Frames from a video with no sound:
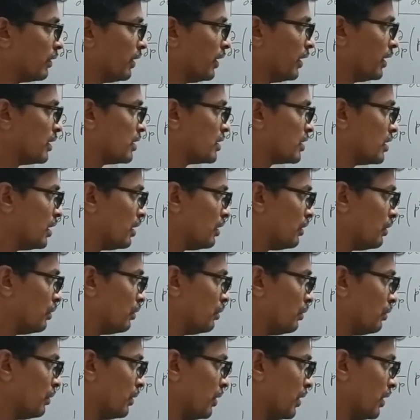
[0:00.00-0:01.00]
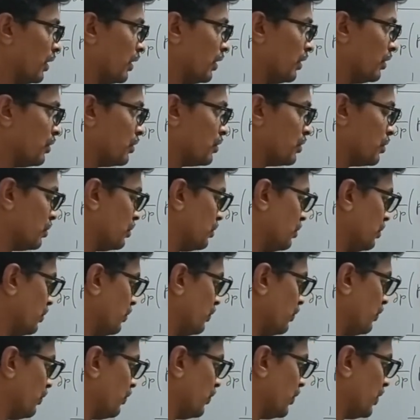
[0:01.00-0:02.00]
into
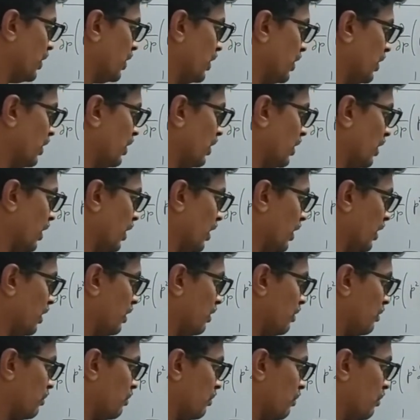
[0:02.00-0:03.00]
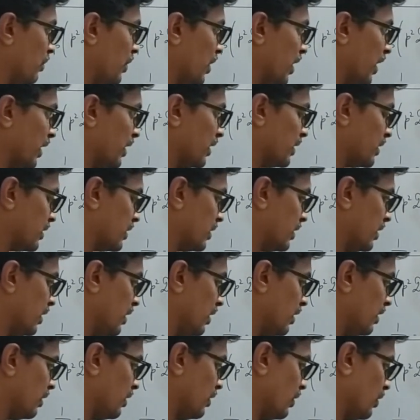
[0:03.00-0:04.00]
VA by C
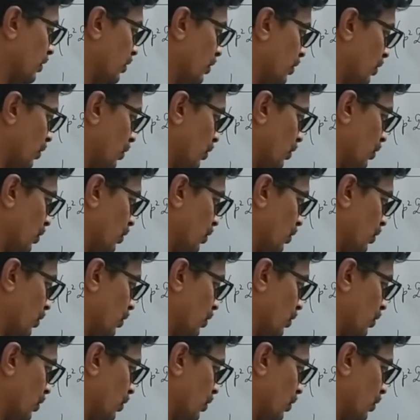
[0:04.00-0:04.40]
whole square.